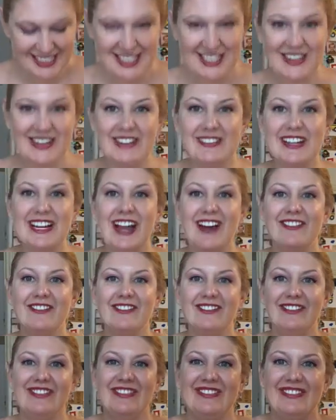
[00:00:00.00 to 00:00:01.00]
So here we go.
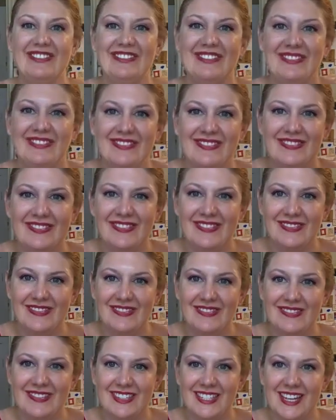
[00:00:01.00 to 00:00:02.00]

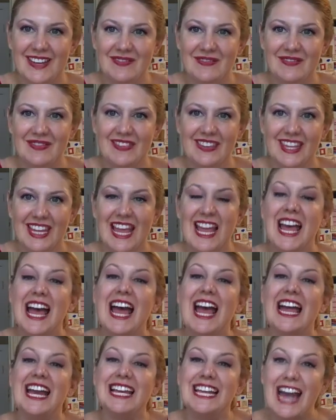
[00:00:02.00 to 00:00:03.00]
See?
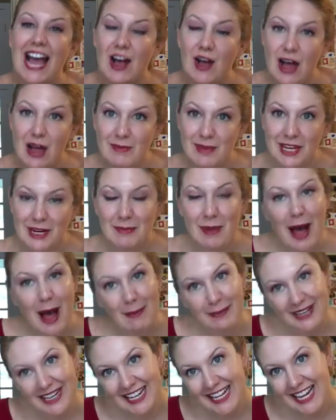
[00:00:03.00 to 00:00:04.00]
Now I'm gonna
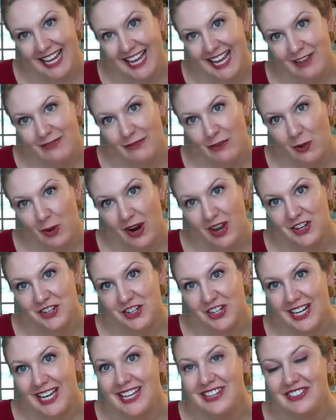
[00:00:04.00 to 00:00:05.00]
pop it in a
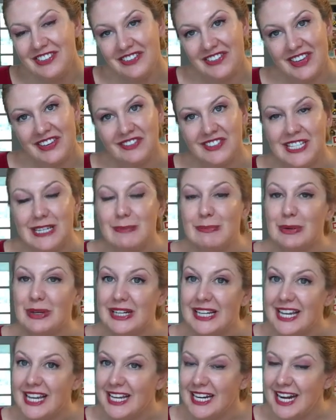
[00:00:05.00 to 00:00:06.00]
450
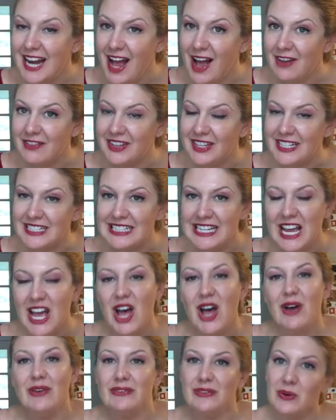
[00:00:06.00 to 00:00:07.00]
preheated oven
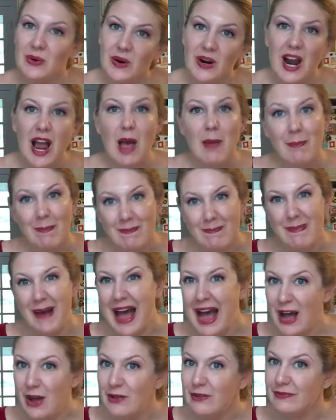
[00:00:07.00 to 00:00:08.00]
for
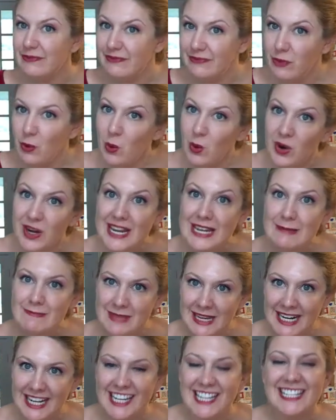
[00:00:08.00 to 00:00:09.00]
about 40
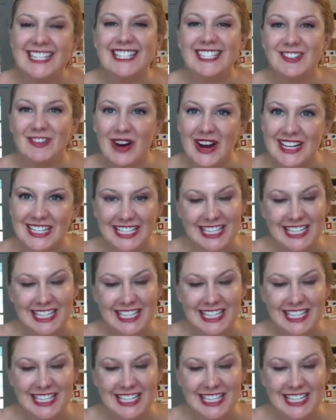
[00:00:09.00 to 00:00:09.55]
minutes, right?